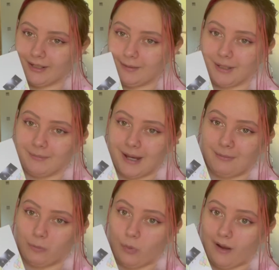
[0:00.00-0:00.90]
a bit
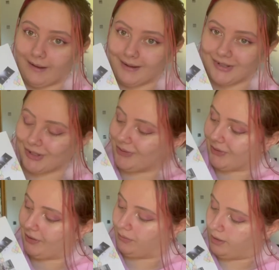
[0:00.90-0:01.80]
about why I chose
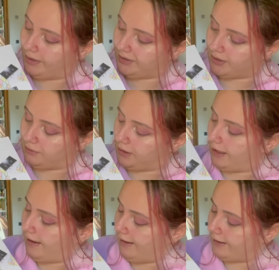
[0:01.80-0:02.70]
her work to look
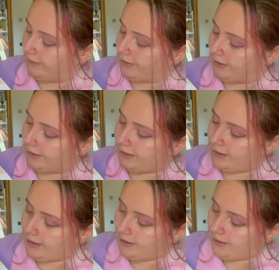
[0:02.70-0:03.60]
at, and, like,
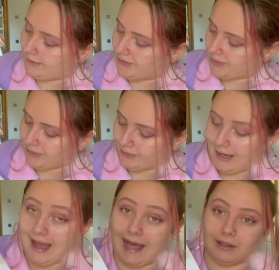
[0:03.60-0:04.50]
this was all,
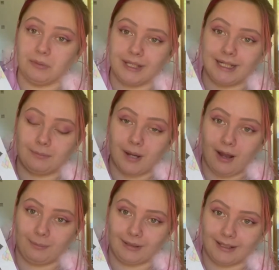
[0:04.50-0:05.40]
like, Halloween in
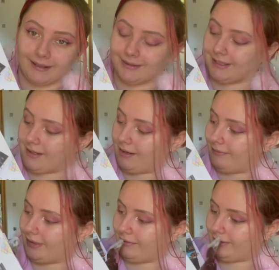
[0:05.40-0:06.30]
public and
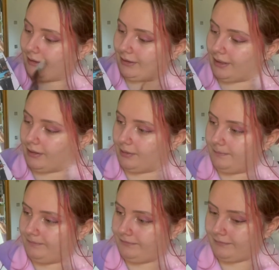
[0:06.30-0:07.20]
stuff. I don't really
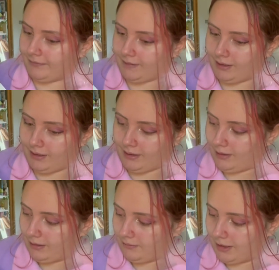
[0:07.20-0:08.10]
know.
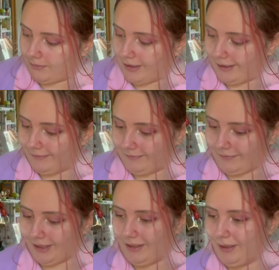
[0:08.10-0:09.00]
Me and my...
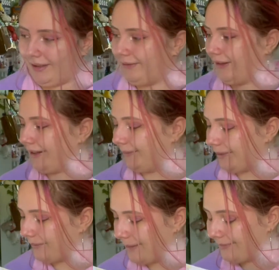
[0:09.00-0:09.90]
I fucking
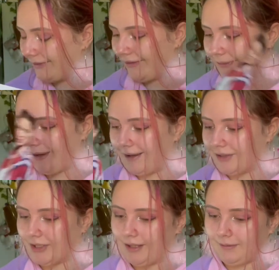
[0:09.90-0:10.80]
remember this
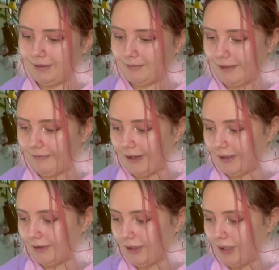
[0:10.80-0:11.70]
page. Me and my
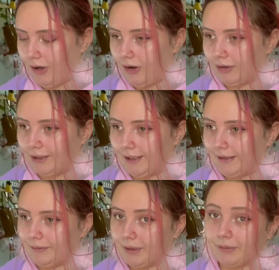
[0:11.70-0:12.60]
friend
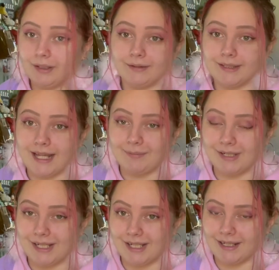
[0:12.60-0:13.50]
Holly, we were in the same
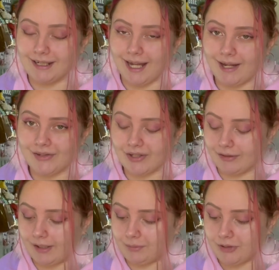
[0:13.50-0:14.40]
DT class, and,
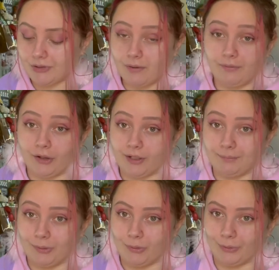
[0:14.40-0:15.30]
like, we just got
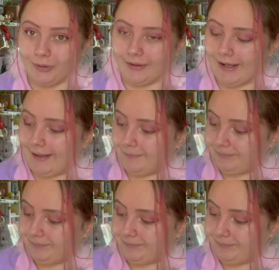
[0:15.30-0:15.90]
fucking bored one day.